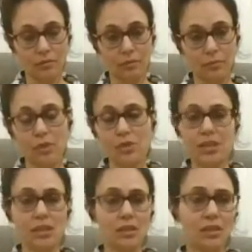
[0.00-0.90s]
because
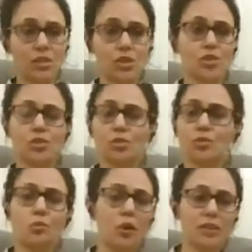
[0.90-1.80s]
they just
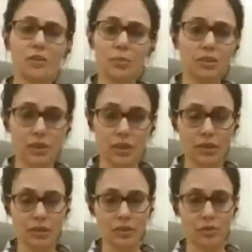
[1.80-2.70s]
don't want to be with
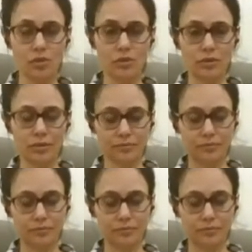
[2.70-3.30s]
the children.